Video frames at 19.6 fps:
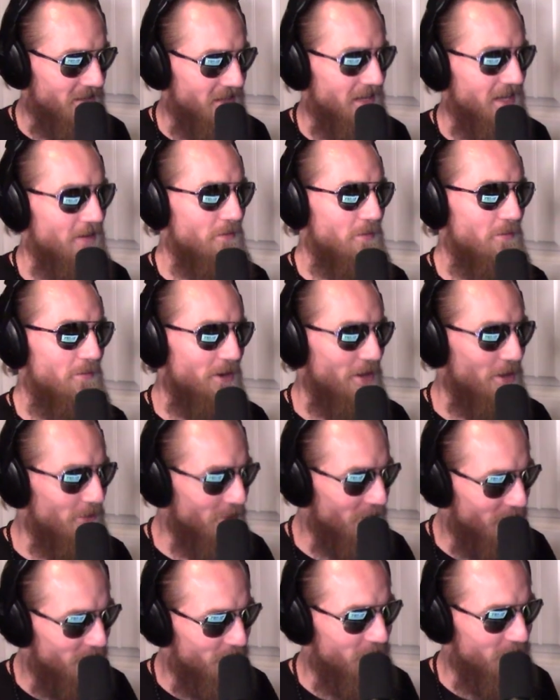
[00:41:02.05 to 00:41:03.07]
Like everybody
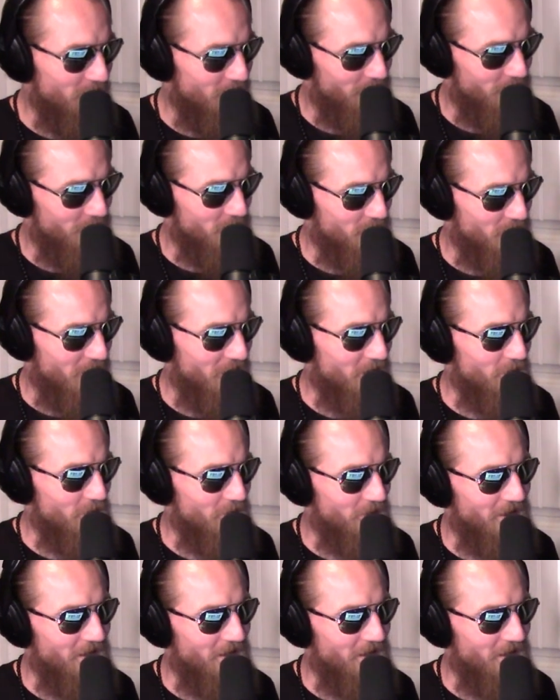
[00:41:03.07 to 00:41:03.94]
wanted to be the first band to play